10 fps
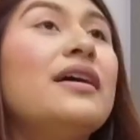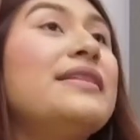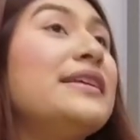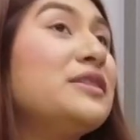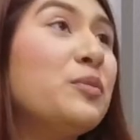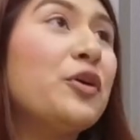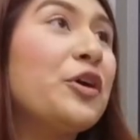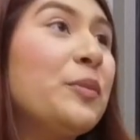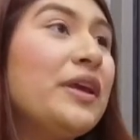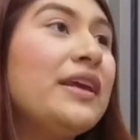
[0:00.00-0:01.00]
They
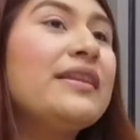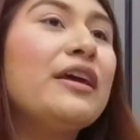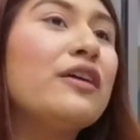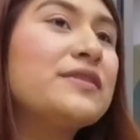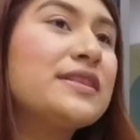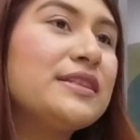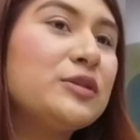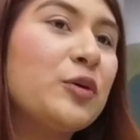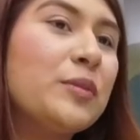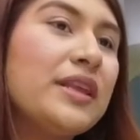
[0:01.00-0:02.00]
support me. They honestly
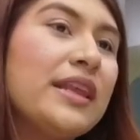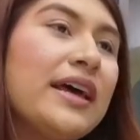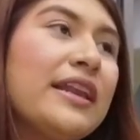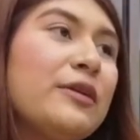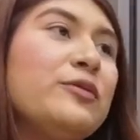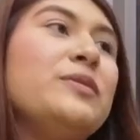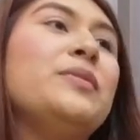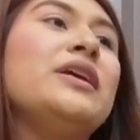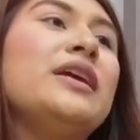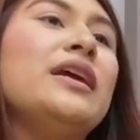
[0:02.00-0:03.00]
told me that it would
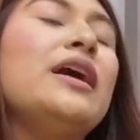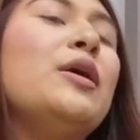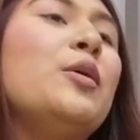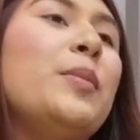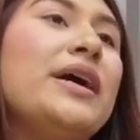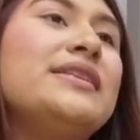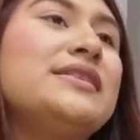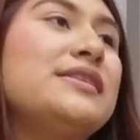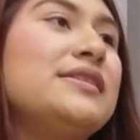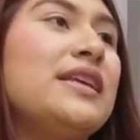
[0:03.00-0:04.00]
be
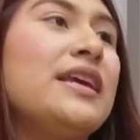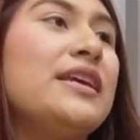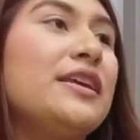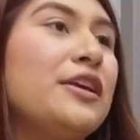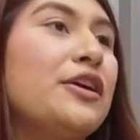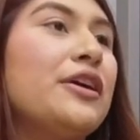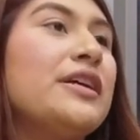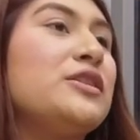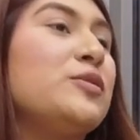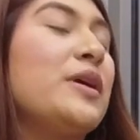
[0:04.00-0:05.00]
best to stay here
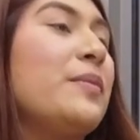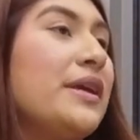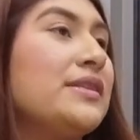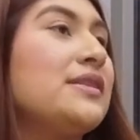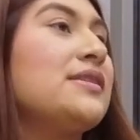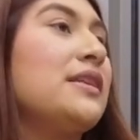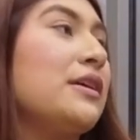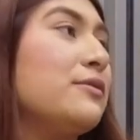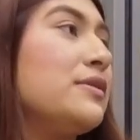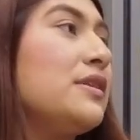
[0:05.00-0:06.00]
and do my basics in LC,